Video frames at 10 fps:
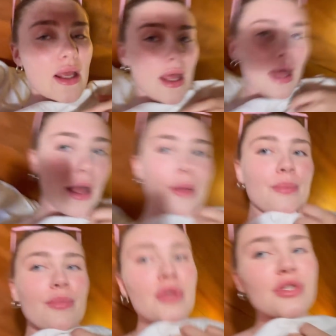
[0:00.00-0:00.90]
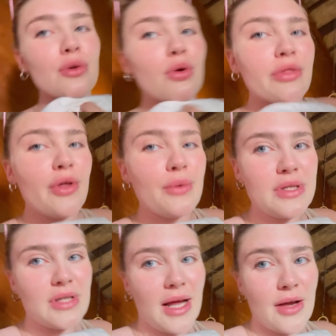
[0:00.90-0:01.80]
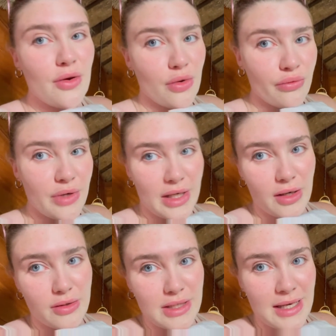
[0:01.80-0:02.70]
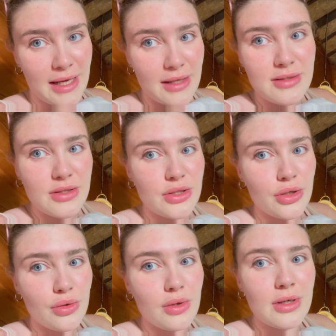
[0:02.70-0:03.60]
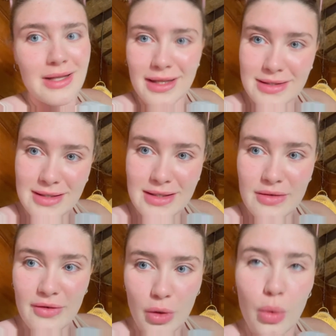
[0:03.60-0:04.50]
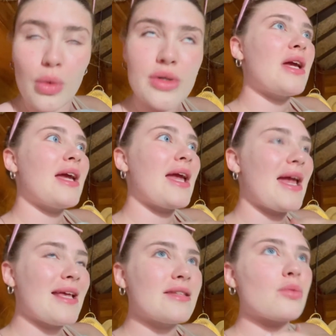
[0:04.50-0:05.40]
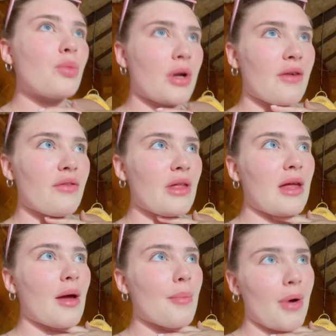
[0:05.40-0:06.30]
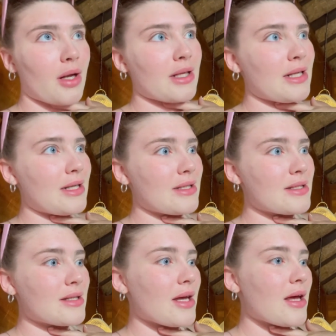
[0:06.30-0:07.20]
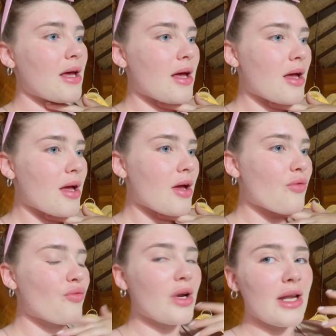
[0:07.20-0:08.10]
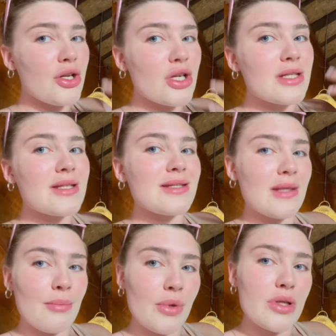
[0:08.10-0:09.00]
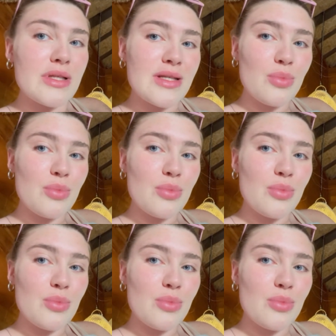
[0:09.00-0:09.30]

So although it's like really closely linked to Nazis, of course, it is one of the Balinese religious symbols as